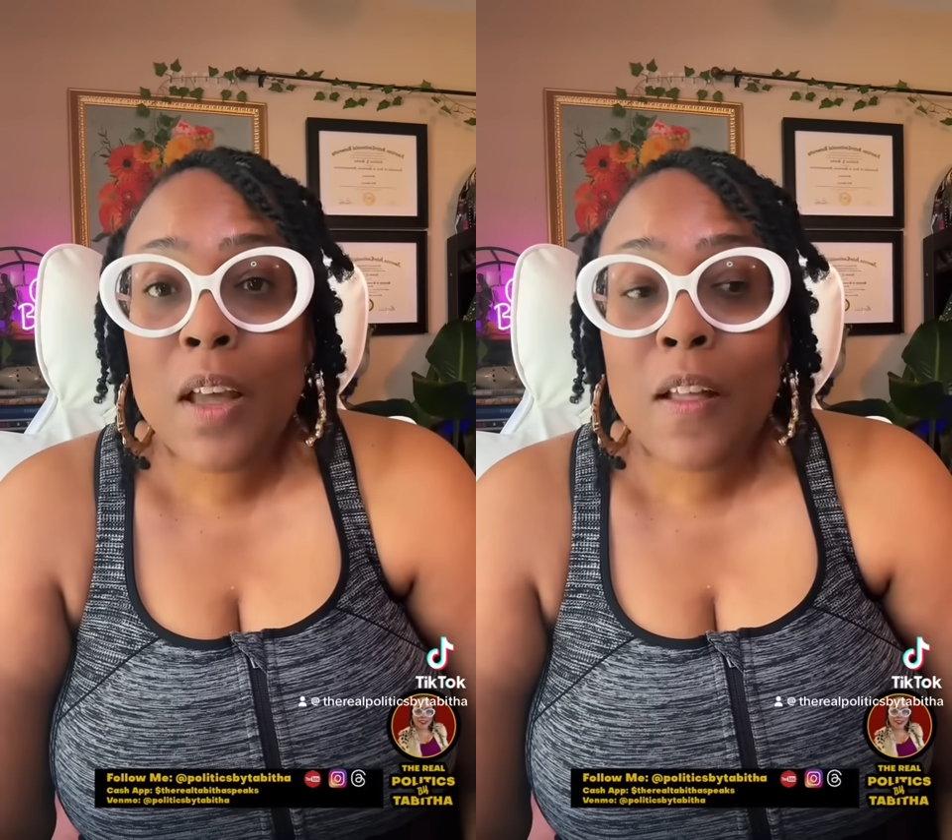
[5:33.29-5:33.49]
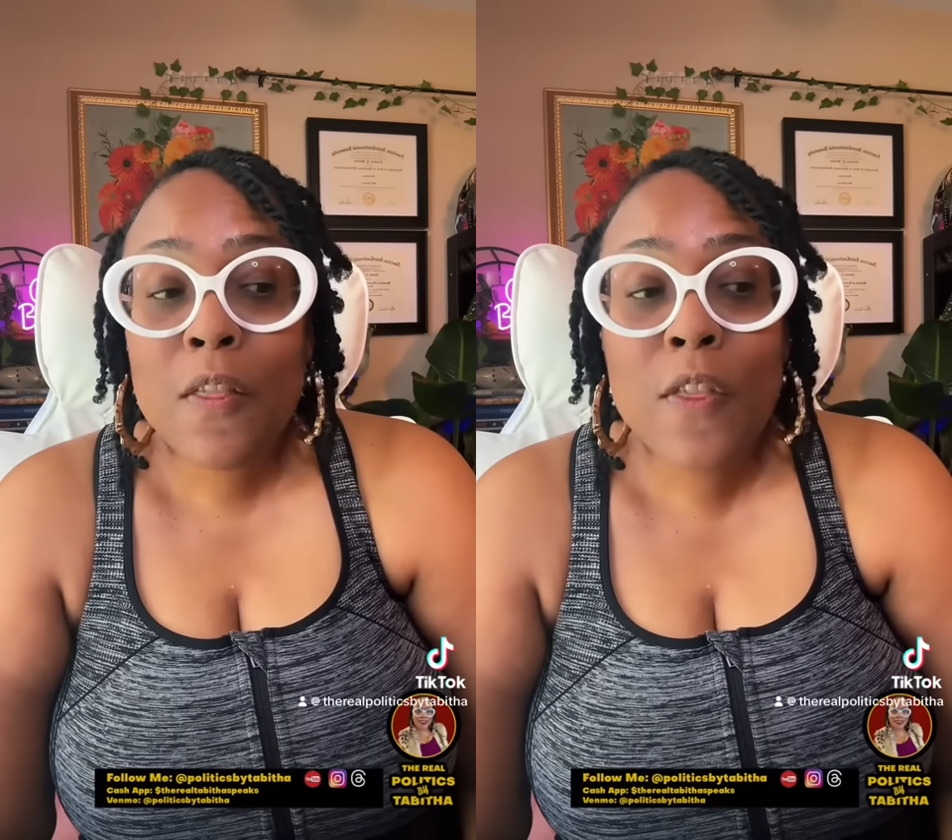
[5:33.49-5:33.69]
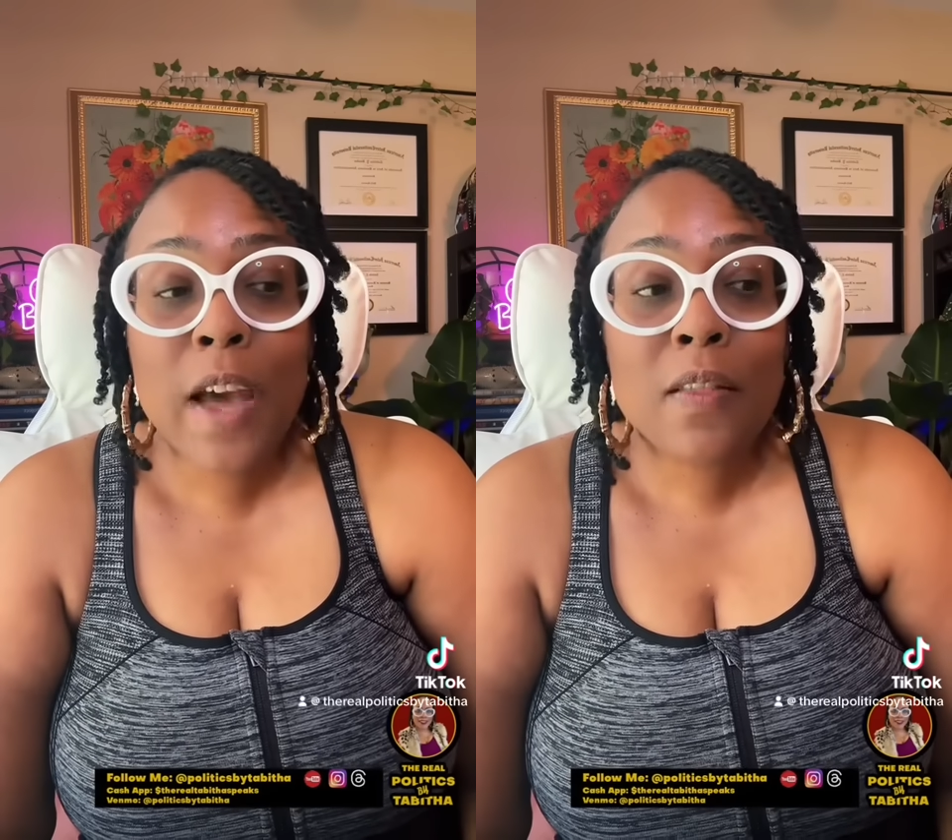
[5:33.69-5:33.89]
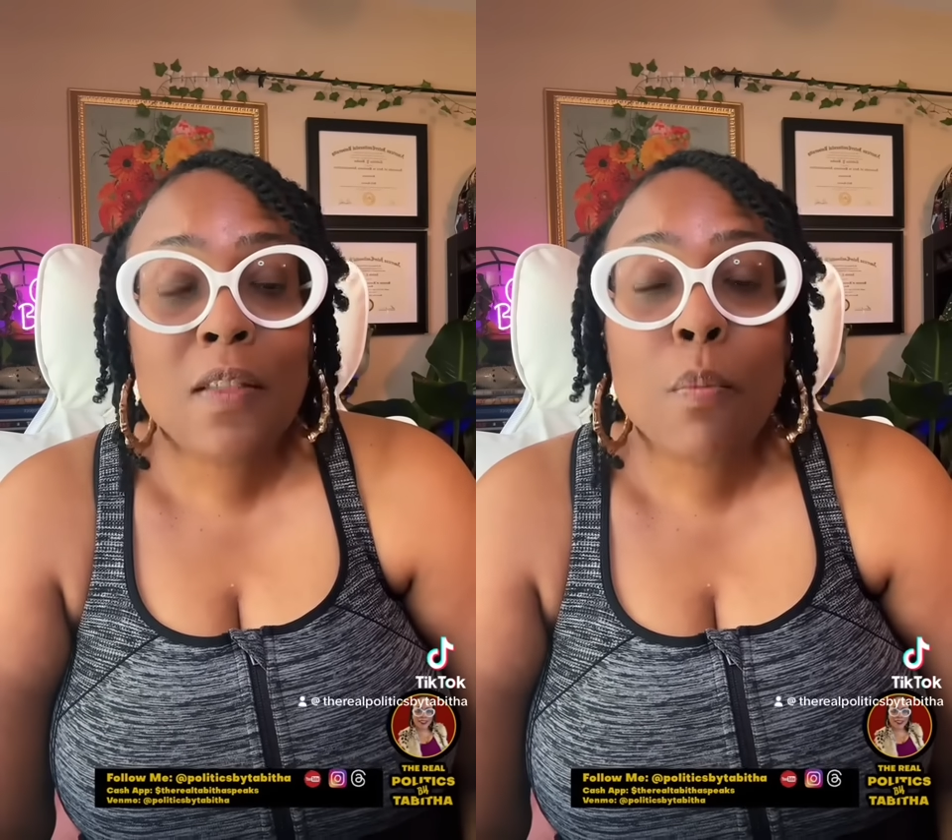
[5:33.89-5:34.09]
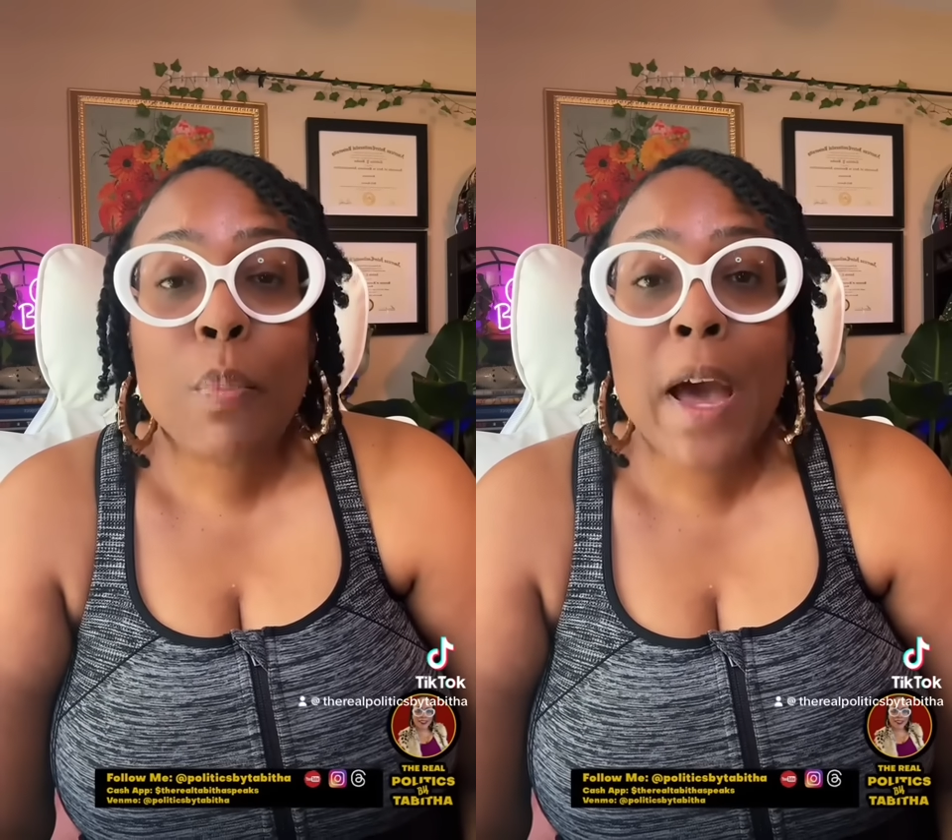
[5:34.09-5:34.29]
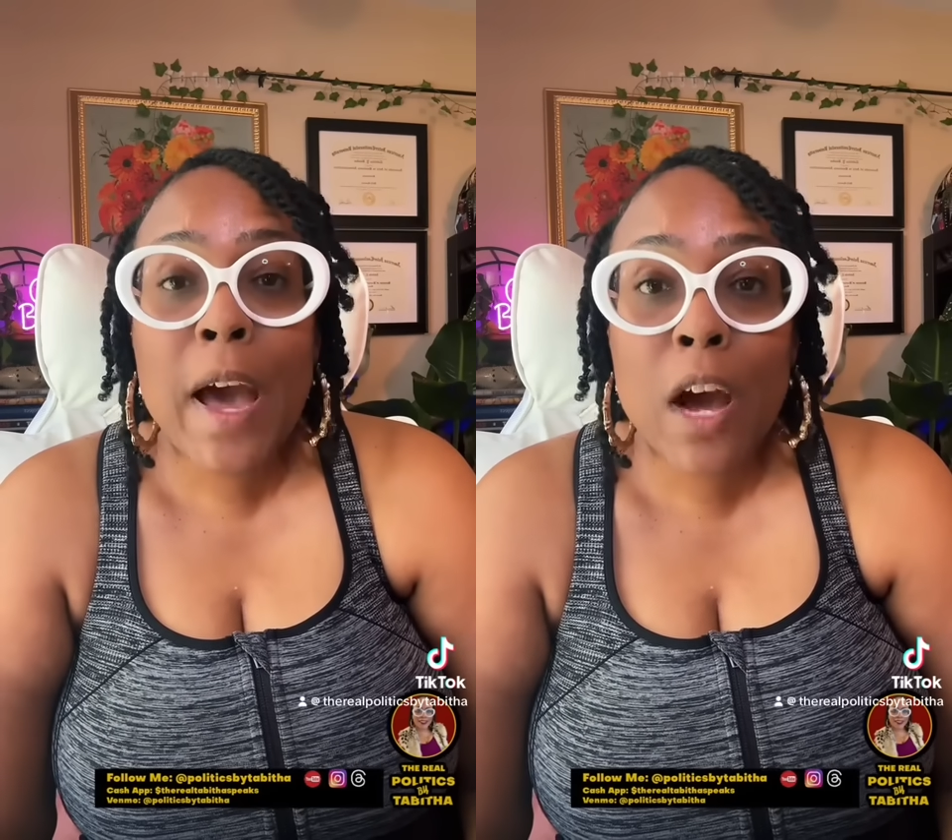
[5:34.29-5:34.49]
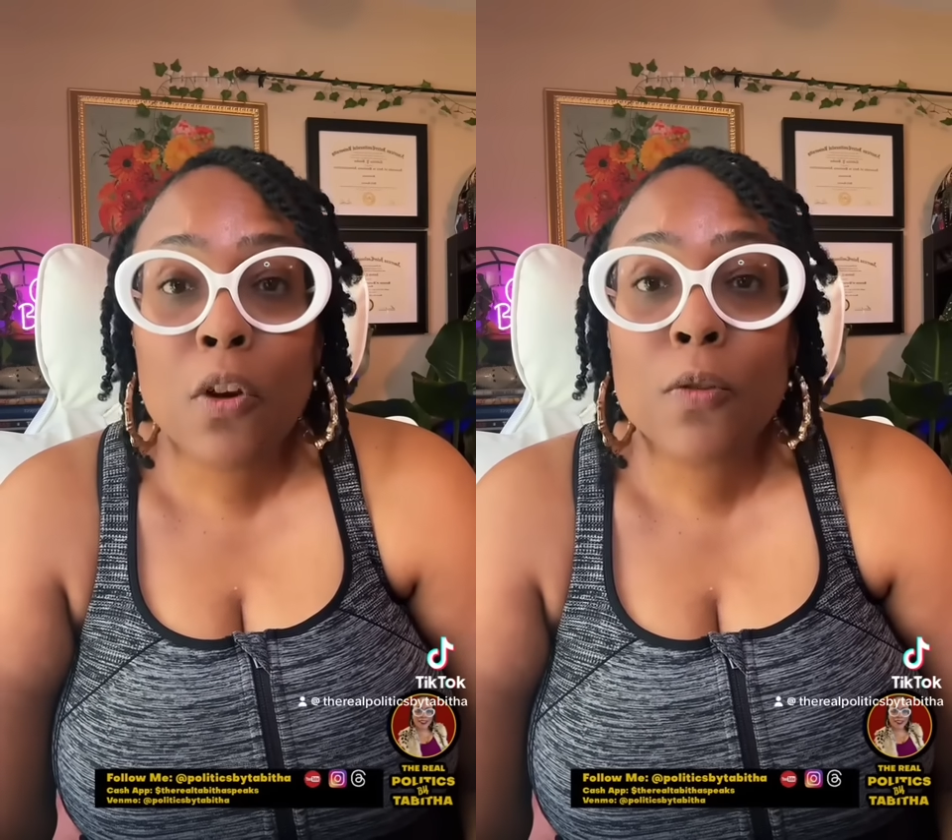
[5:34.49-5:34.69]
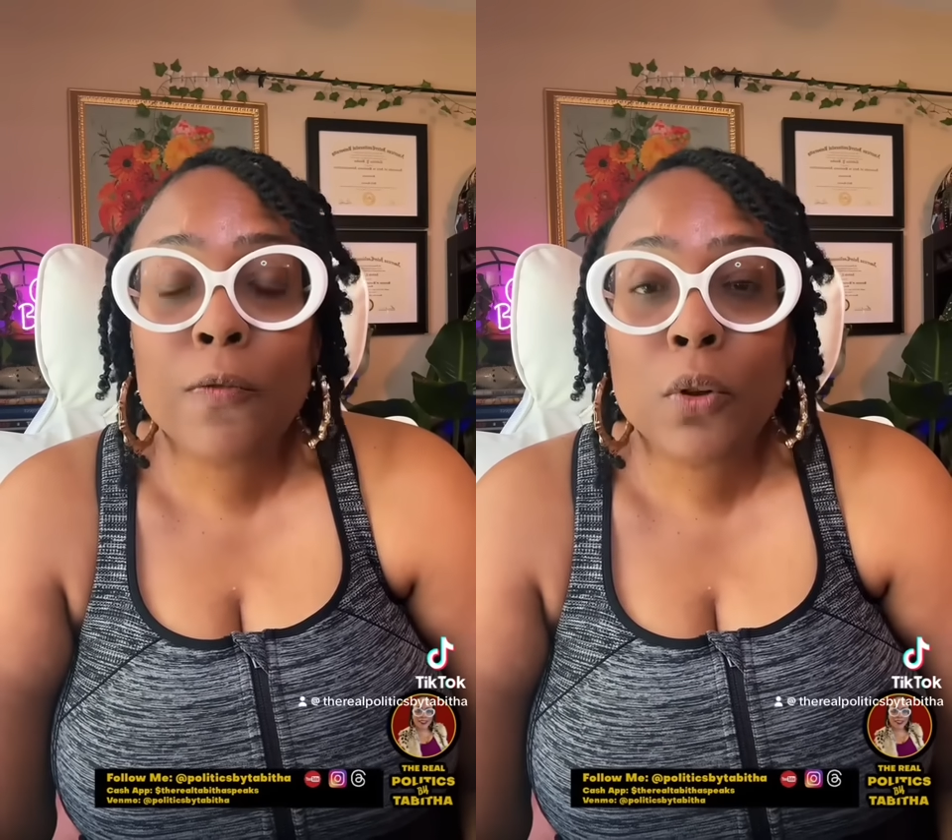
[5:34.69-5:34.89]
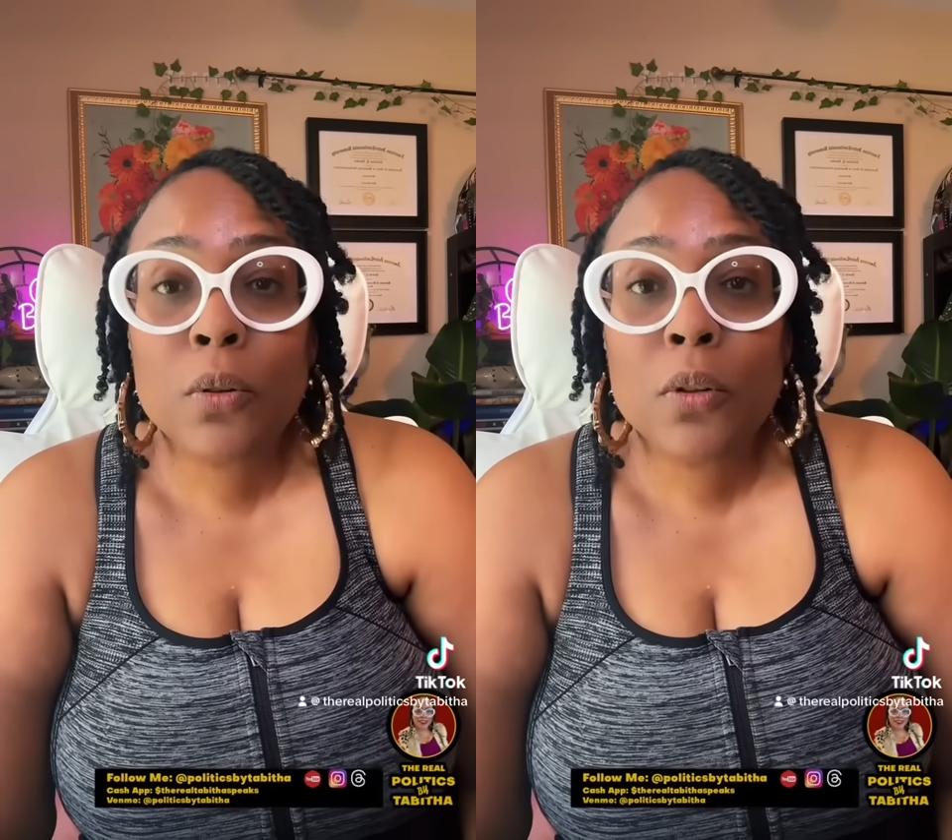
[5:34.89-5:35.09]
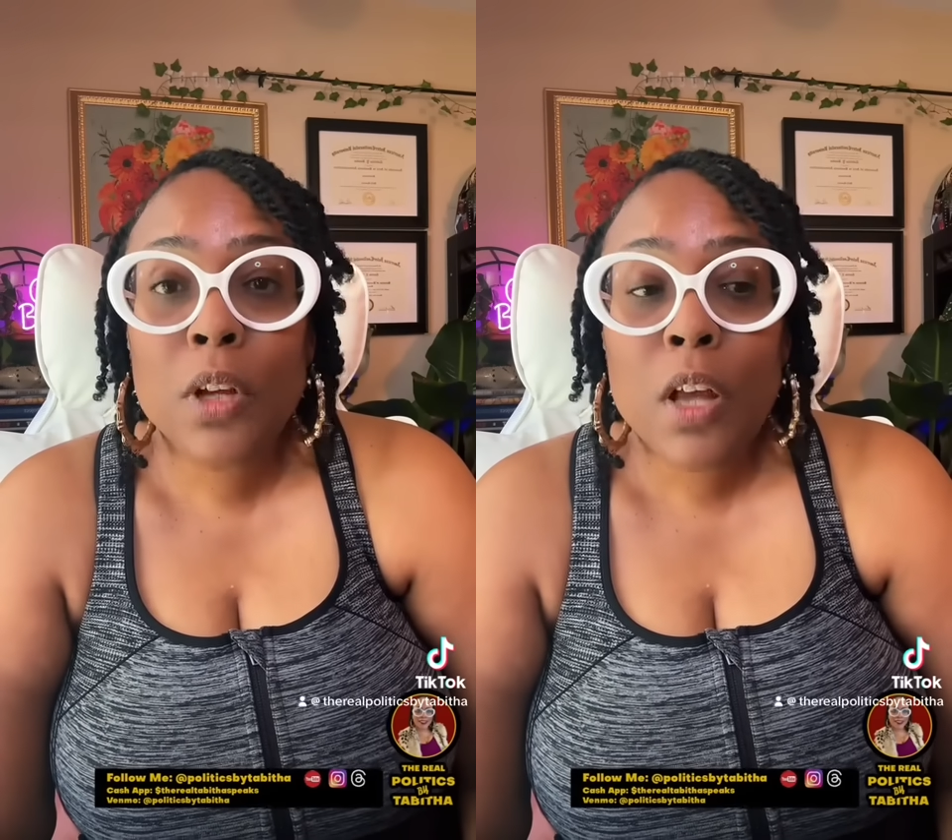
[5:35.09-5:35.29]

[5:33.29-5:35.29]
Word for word: that the powerful,